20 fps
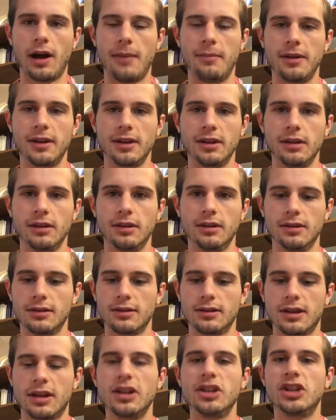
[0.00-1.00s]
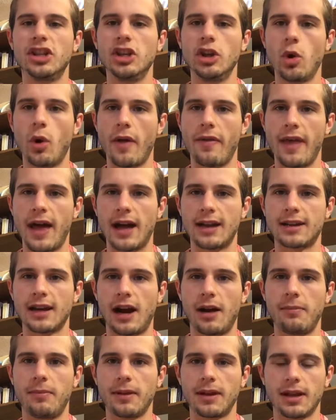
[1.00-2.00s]
I'm gonna continue on that
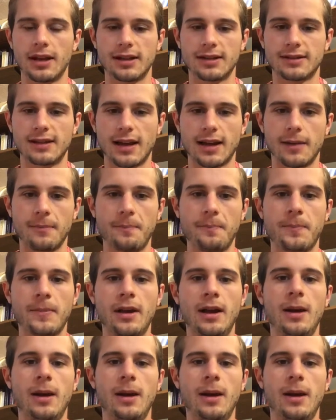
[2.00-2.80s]
topic in a second.